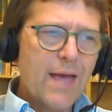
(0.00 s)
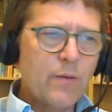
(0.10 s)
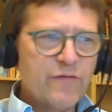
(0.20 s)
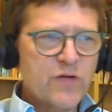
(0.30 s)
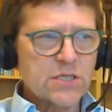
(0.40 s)

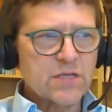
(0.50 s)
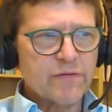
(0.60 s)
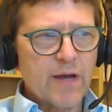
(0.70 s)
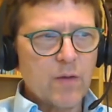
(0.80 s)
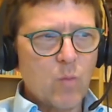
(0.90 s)
and we've
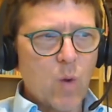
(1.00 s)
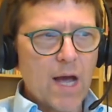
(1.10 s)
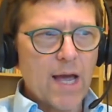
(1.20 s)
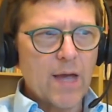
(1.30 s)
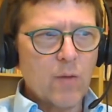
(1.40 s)
justified
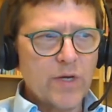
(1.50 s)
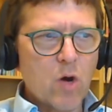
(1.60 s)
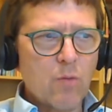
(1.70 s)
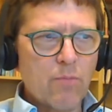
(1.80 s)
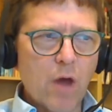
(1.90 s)
why we
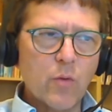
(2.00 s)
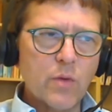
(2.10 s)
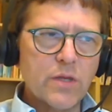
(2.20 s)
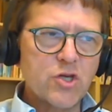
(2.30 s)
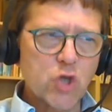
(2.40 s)
don't bother
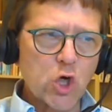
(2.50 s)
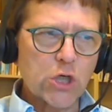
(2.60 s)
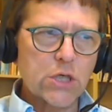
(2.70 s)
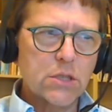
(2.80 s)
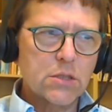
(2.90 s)
with
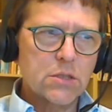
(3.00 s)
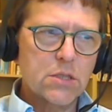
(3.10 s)
jerk,